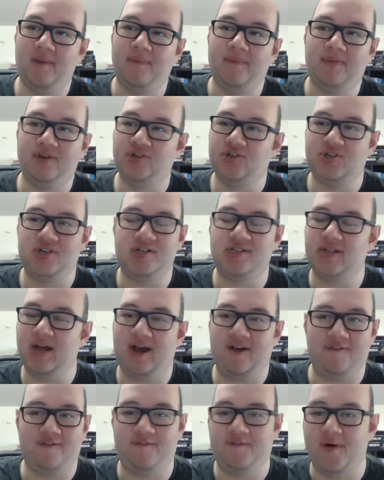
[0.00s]
She's
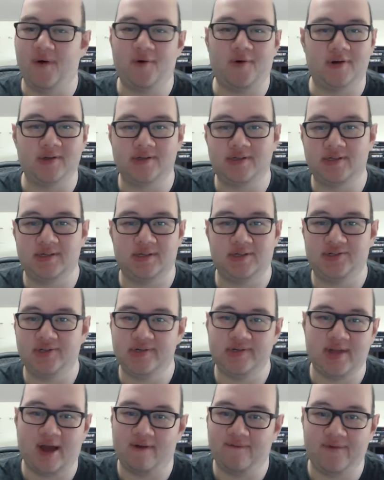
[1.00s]
not focused
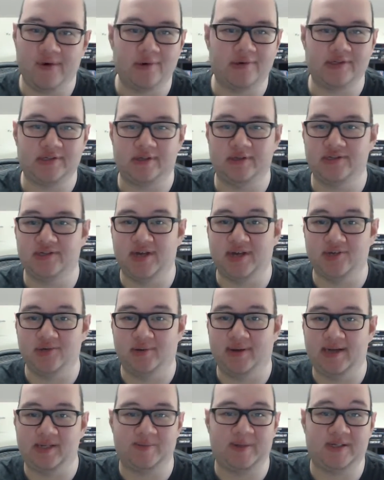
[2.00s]
on the
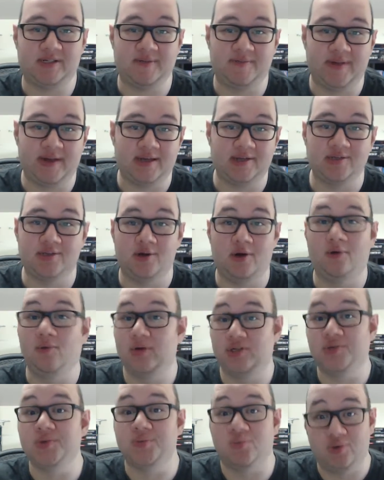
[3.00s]
sexual aspects of things, so
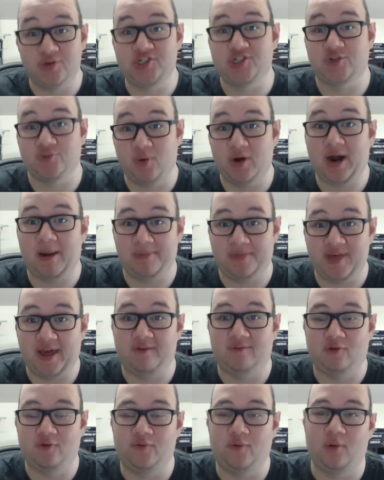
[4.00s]
which is what I'm
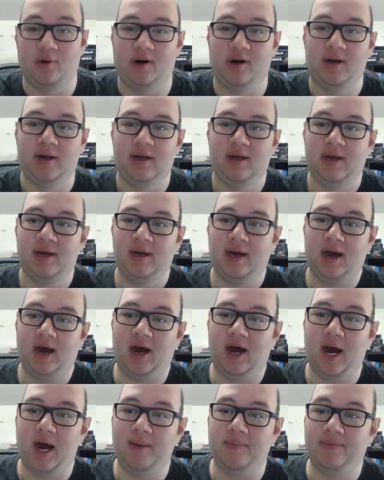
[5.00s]
thankful for.
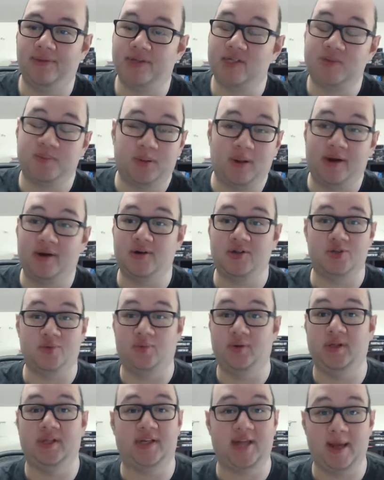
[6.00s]
This player is a
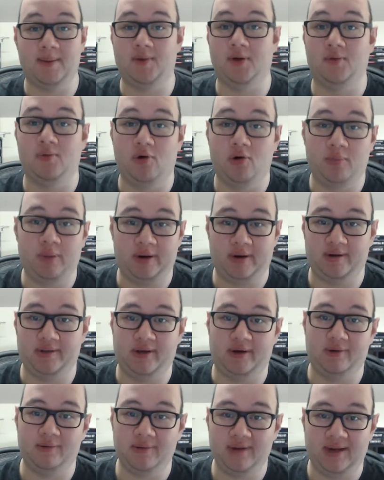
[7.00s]
really damn good role player
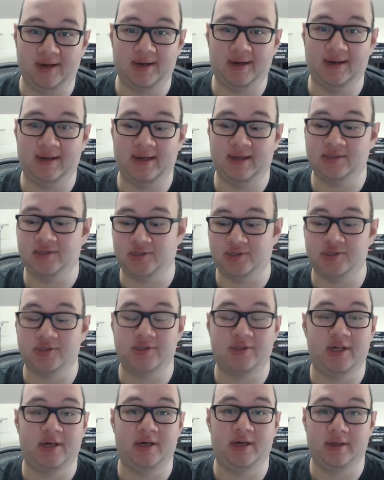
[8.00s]
though, and that's just
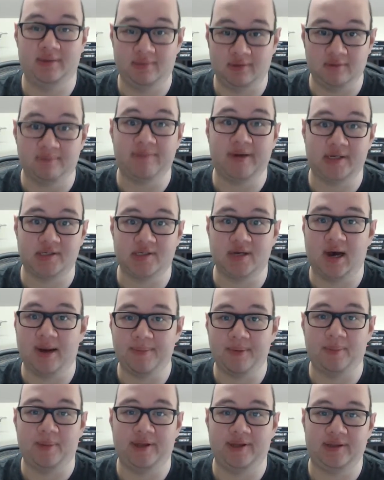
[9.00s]
the biggest
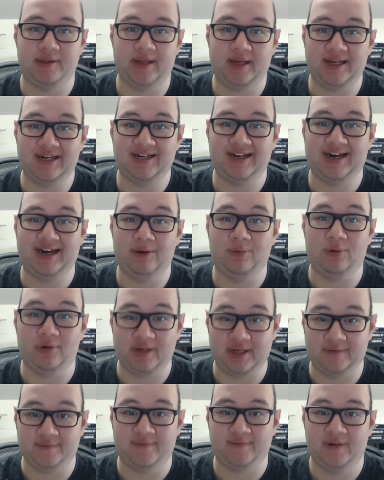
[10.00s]
compliment that I will
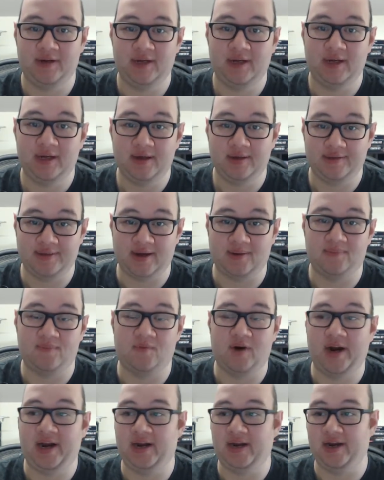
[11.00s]
give them
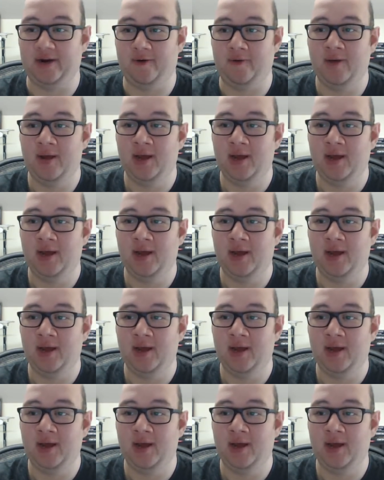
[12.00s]
right now.